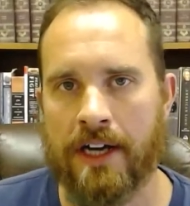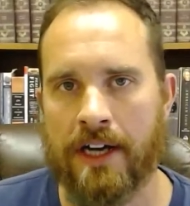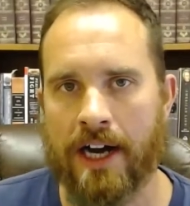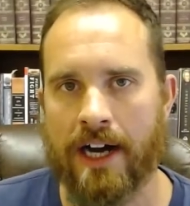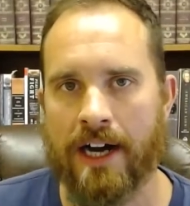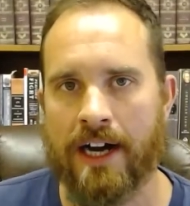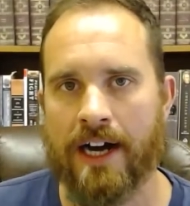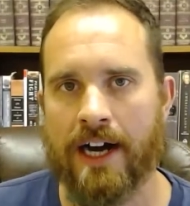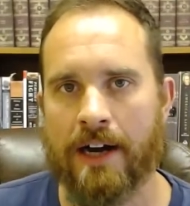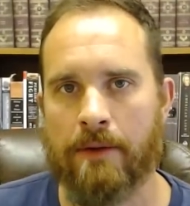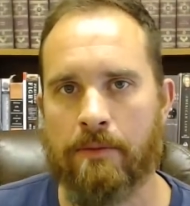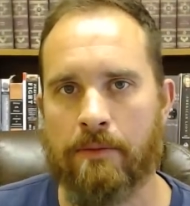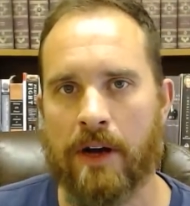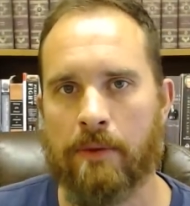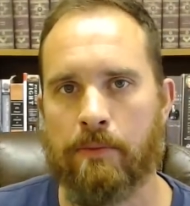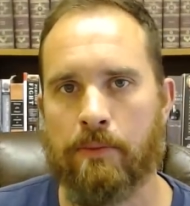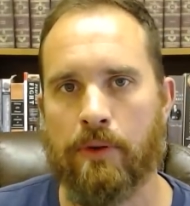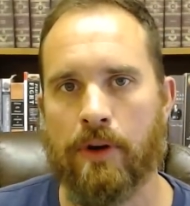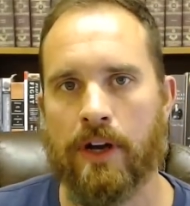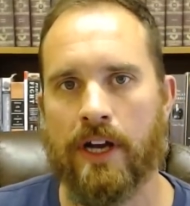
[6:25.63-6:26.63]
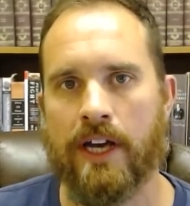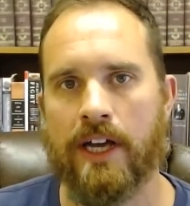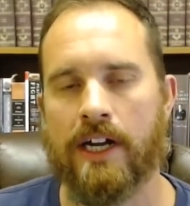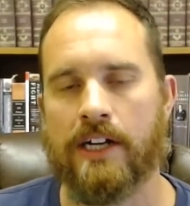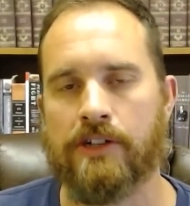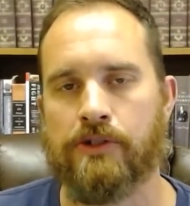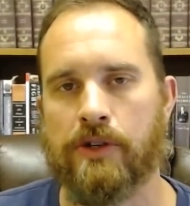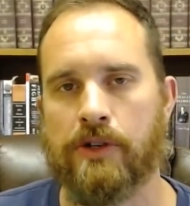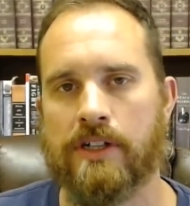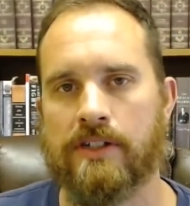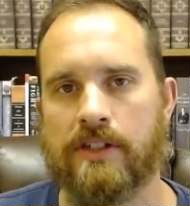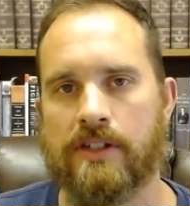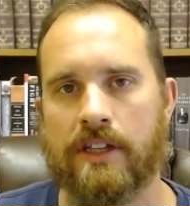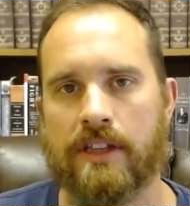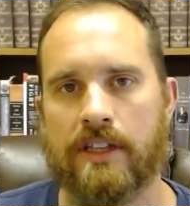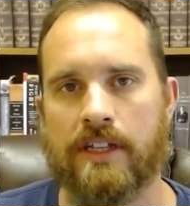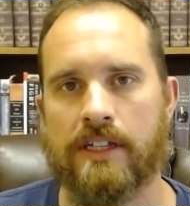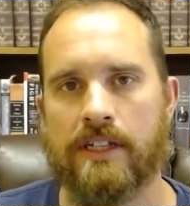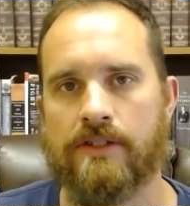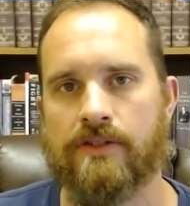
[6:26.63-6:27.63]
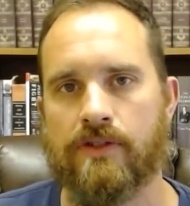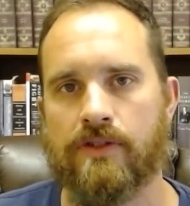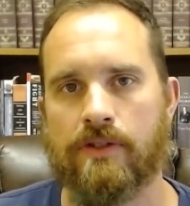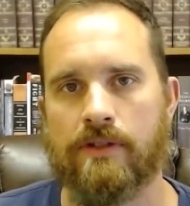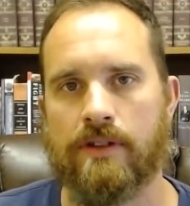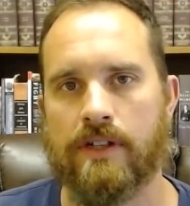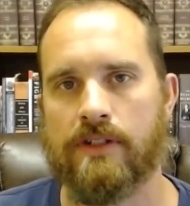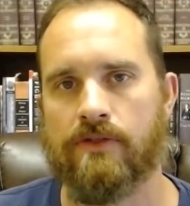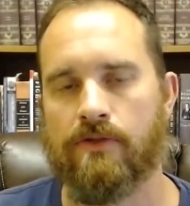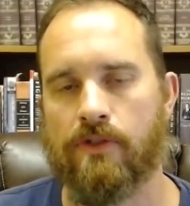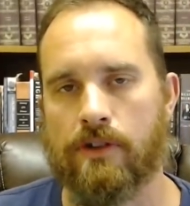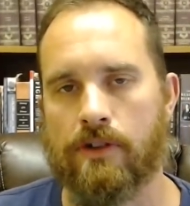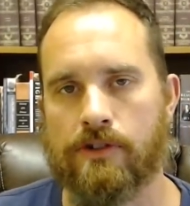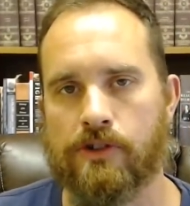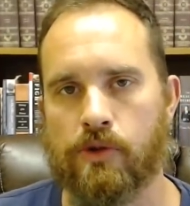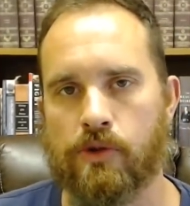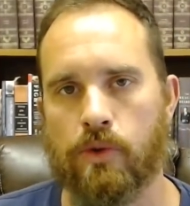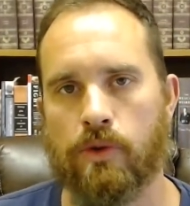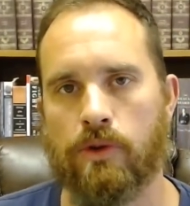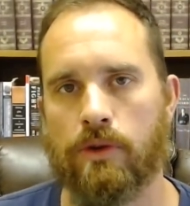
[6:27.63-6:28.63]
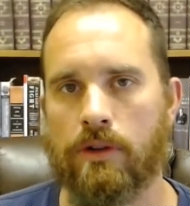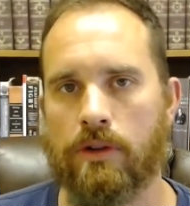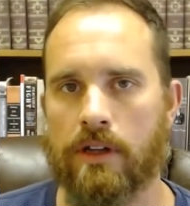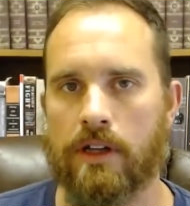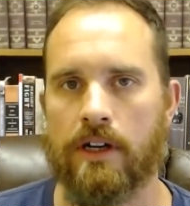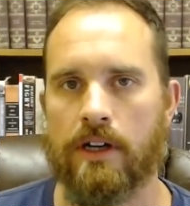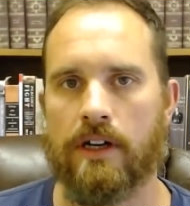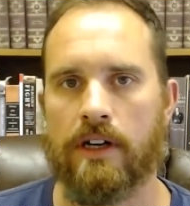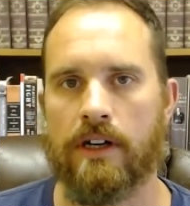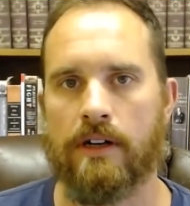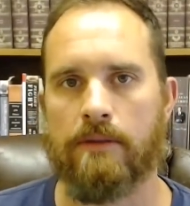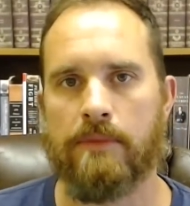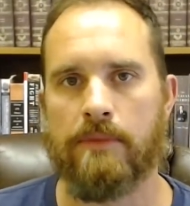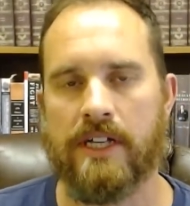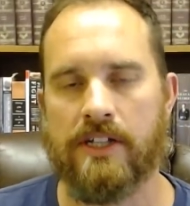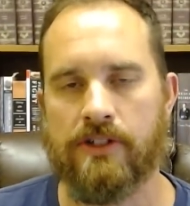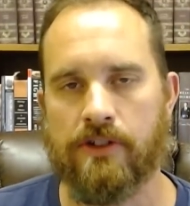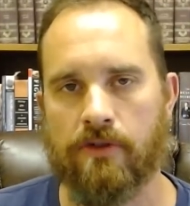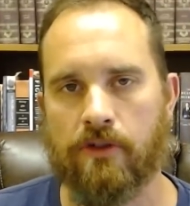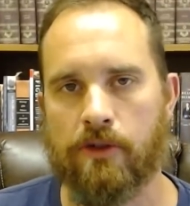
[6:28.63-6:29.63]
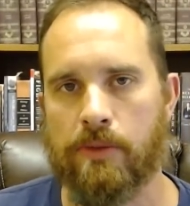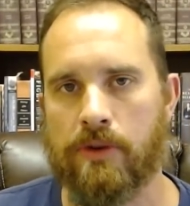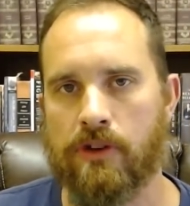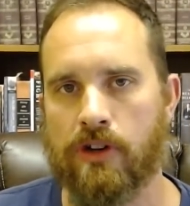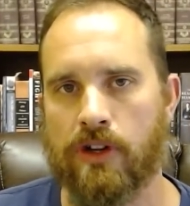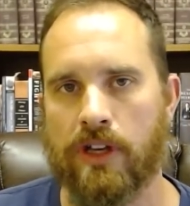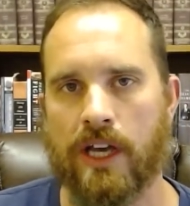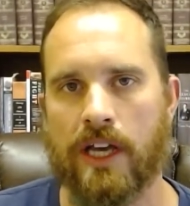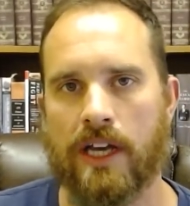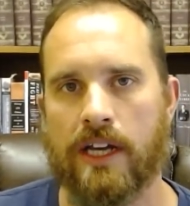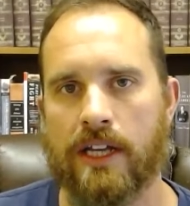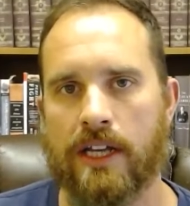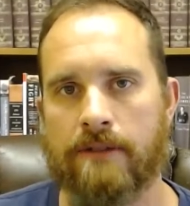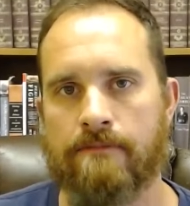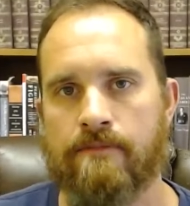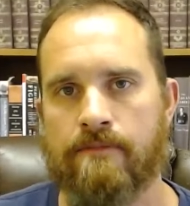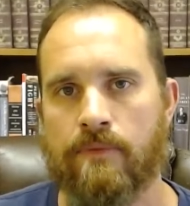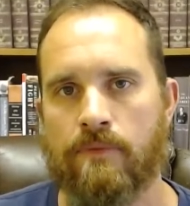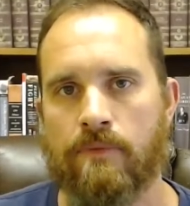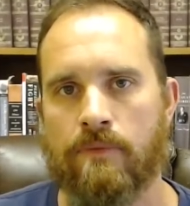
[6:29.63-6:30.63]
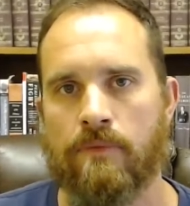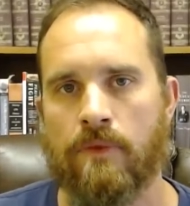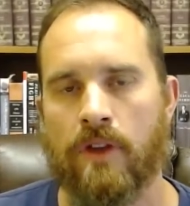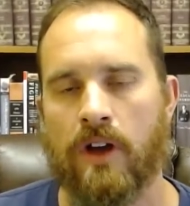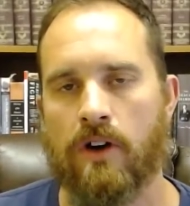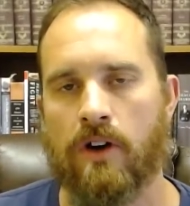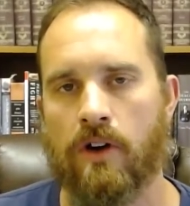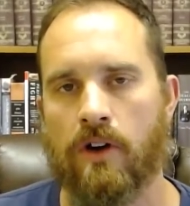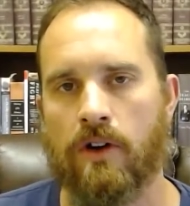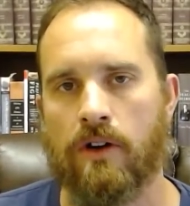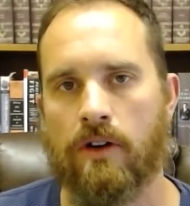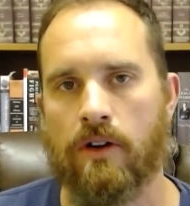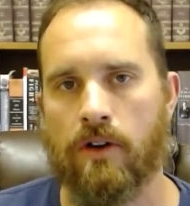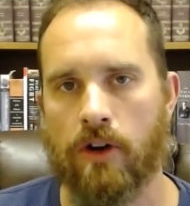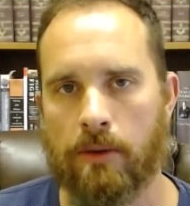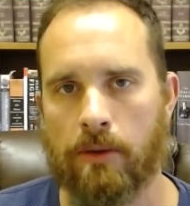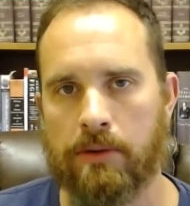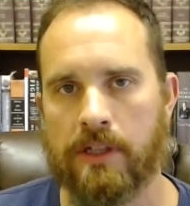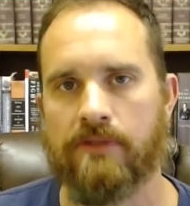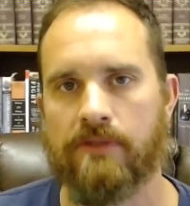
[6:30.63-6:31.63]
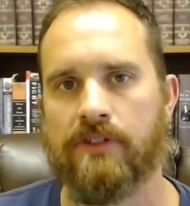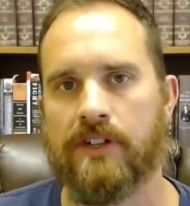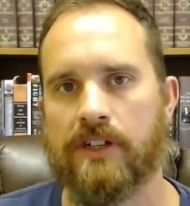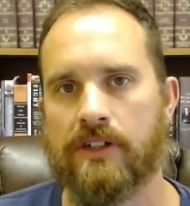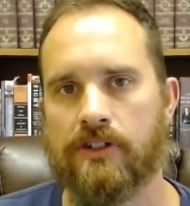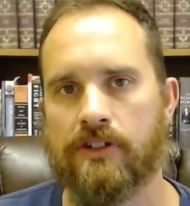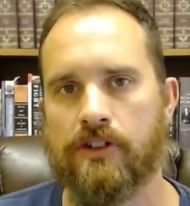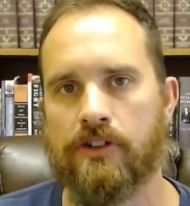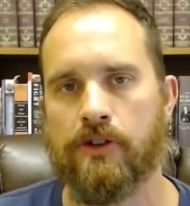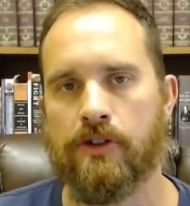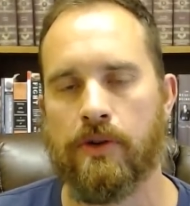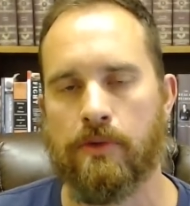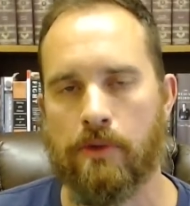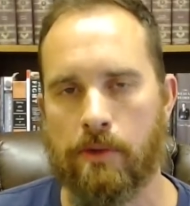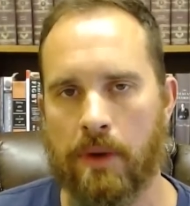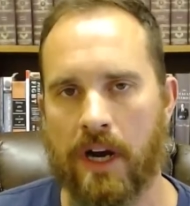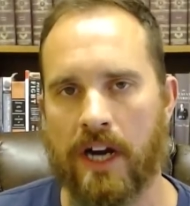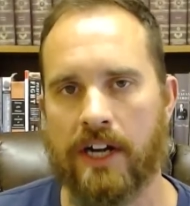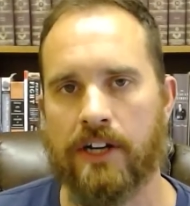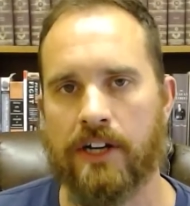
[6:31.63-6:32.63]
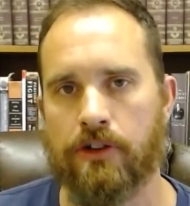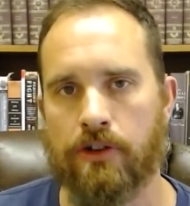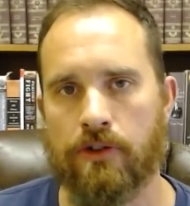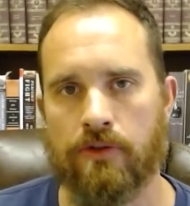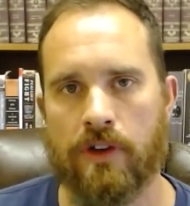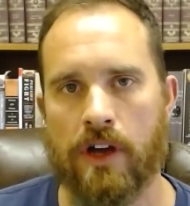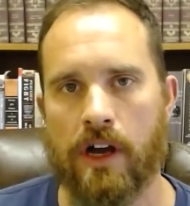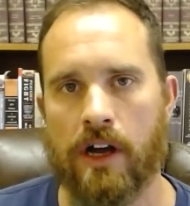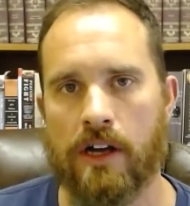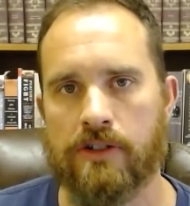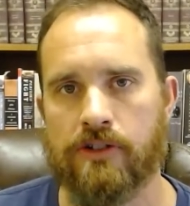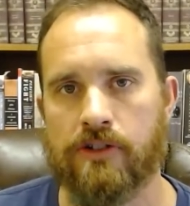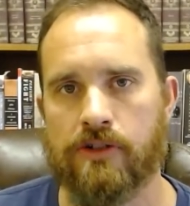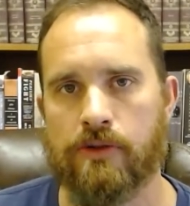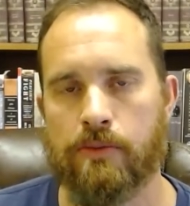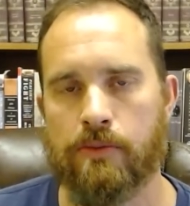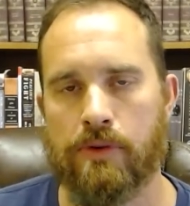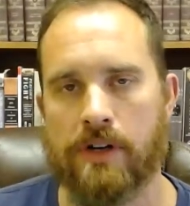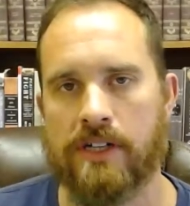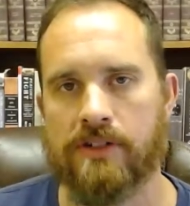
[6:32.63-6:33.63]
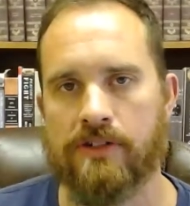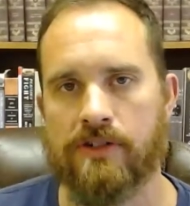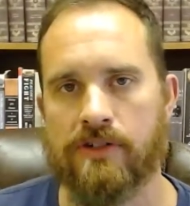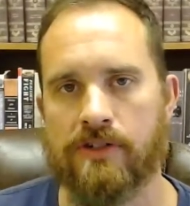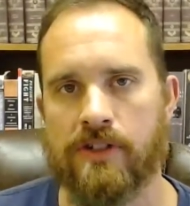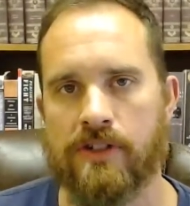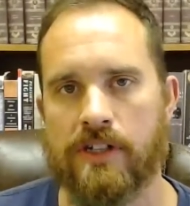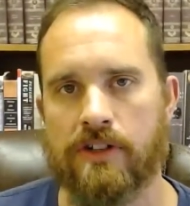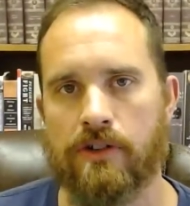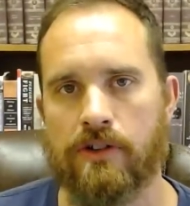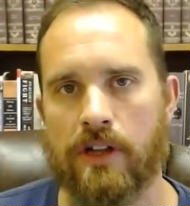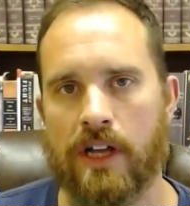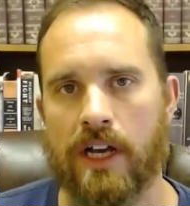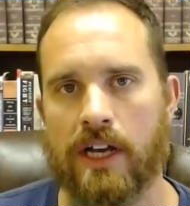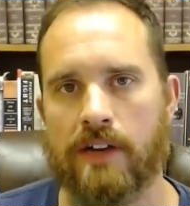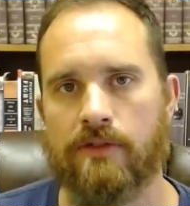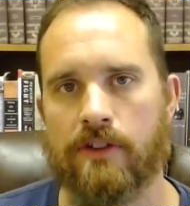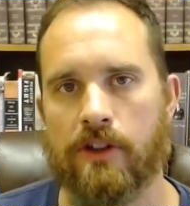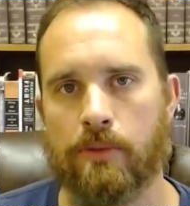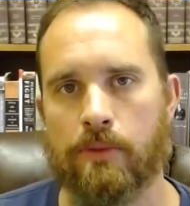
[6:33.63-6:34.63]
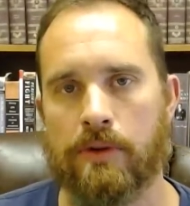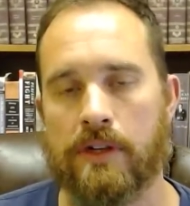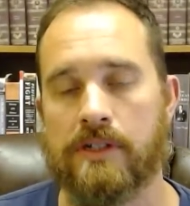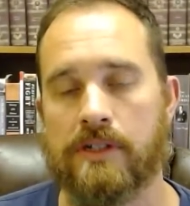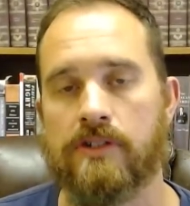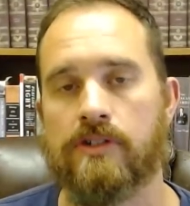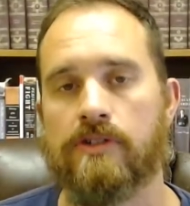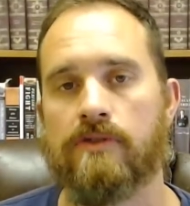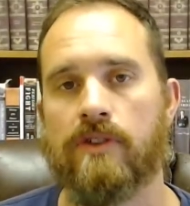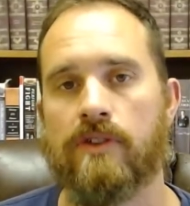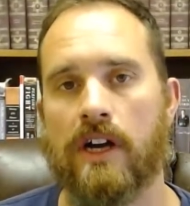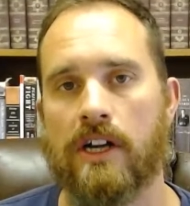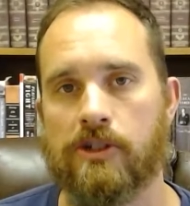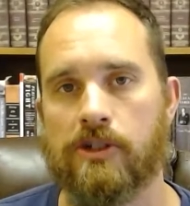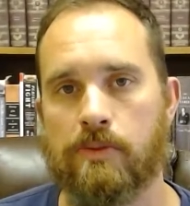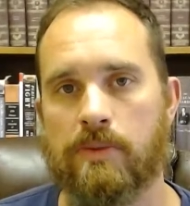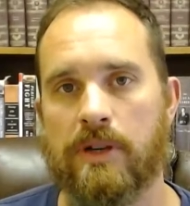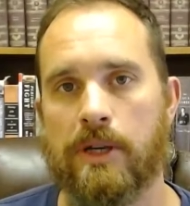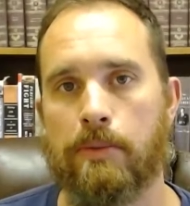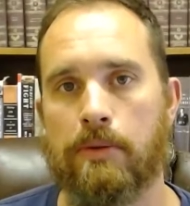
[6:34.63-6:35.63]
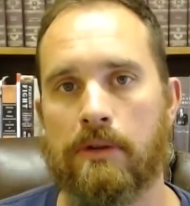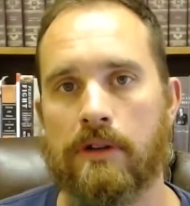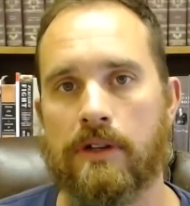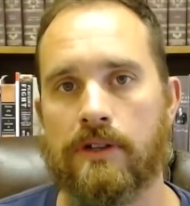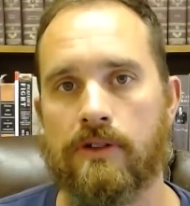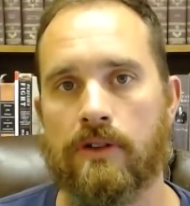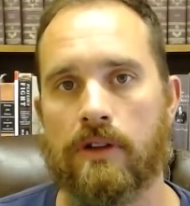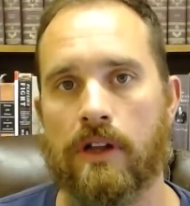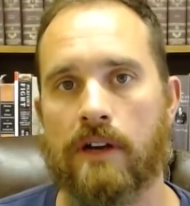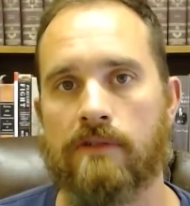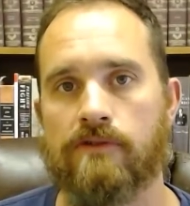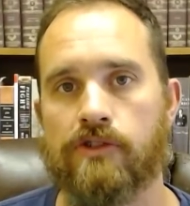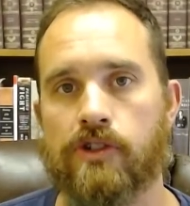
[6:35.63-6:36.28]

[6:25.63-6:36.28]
I pray and I trust that these virtual means of communicating are uplifting to you and reminding you of God's presence in your life and the presence of God's people in your life.